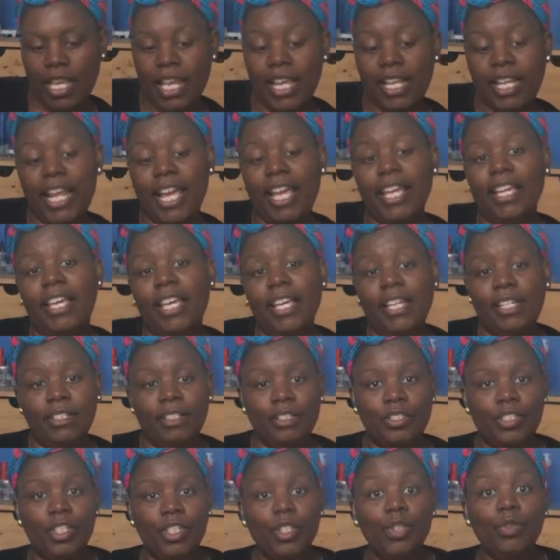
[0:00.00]
and
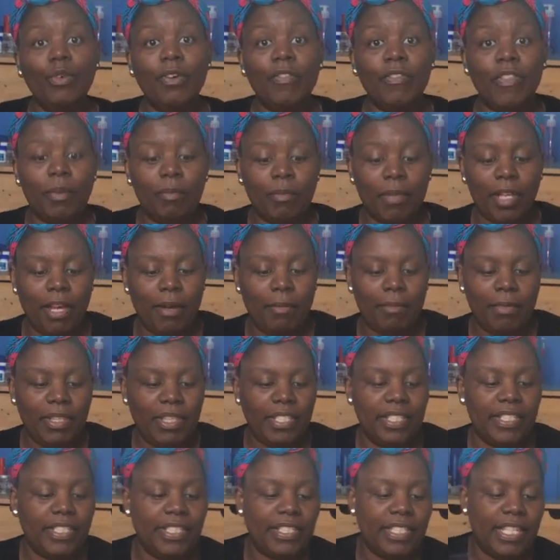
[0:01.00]
2 of them come in
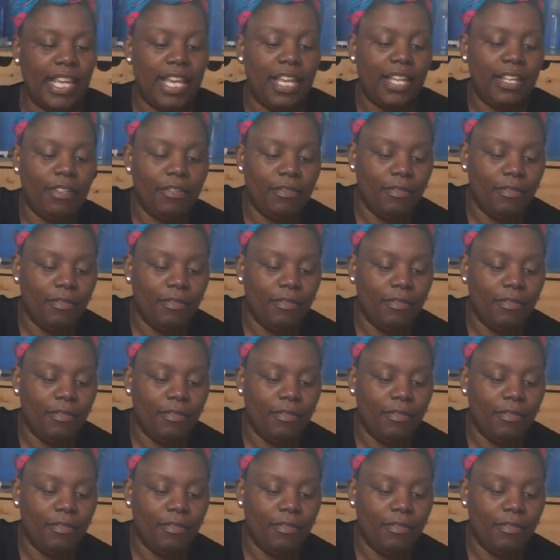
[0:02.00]
the set